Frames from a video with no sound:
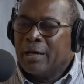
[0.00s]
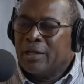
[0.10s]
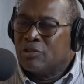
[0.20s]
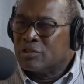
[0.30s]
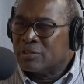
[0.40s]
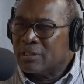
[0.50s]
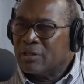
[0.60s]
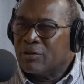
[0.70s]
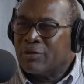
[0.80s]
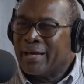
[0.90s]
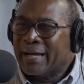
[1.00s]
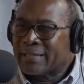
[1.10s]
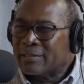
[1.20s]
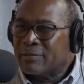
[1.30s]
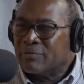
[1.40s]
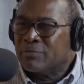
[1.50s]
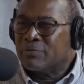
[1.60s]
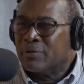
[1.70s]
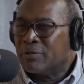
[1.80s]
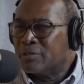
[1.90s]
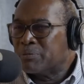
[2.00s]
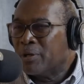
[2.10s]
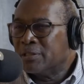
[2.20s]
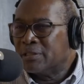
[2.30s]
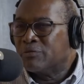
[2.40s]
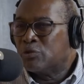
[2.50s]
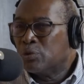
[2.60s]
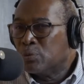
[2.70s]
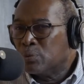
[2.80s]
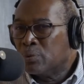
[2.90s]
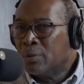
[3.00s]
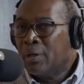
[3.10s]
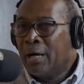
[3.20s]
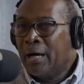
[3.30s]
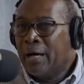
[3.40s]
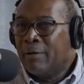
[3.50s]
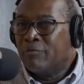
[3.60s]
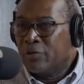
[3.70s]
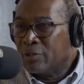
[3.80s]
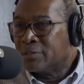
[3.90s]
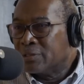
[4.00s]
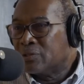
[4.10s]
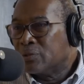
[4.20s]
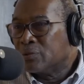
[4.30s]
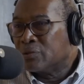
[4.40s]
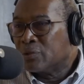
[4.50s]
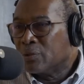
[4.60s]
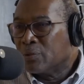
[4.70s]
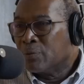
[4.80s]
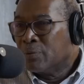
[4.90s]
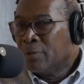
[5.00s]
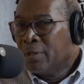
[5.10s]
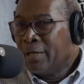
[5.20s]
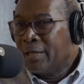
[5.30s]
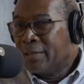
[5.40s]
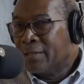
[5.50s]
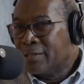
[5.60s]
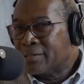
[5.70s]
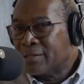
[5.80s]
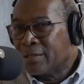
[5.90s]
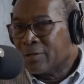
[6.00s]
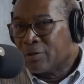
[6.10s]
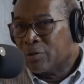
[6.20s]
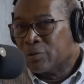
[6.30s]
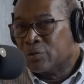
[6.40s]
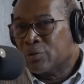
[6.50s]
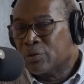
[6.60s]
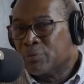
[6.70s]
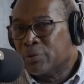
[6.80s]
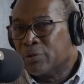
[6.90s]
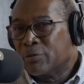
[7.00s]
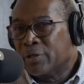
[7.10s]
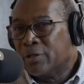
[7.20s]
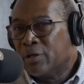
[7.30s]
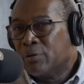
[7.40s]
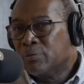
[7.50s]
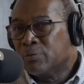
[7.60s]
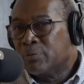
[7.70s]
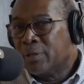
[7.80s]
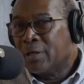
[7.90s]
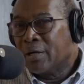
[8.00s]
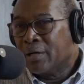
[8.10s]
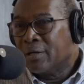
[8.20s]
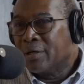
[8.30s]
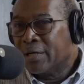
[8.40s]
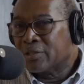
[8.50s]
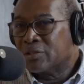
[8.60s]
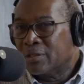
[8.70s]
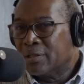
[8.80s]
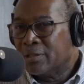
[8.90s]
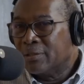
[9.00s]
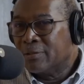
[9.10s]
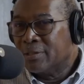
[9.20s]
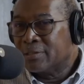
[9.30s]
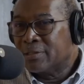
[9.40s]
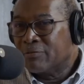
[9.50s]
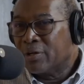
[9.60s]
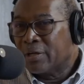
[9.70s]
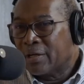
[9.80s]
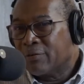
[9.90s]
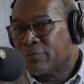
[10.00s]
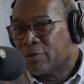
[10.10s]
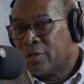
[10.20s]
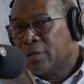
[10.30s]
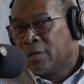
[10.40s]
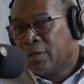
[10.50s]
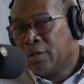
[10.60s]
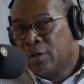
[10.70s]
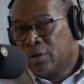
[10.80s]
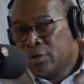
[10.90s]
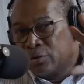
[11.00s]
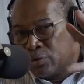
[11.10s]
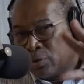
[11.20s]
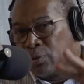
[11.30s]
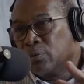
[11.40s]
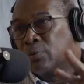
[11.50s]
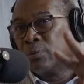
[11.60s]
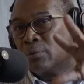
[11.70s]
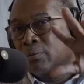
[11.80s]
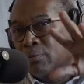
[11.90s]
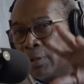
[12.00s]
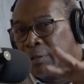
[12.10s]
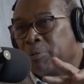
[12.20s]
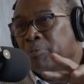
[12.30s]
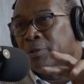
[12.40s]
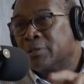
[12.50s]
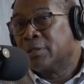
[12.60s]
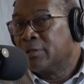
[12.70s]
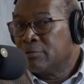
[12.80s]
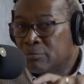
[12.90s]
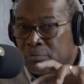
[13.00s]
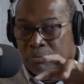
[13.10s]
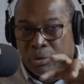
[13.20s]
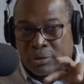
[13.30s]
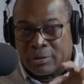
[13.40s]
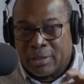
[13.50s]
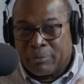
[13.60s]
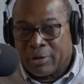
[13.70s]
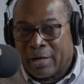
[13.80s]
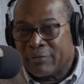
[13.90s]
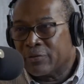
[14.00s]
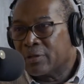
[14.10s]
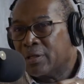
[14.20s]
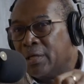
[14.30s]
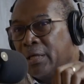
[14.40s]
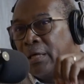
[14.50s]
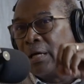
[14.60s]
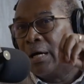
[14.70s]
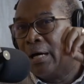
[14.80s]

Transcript: interested or reactive or responsive to various issues? So in the listening and grounding tour that we're doing right now, we are actually listening very carefully to what the people are saying, both demographically,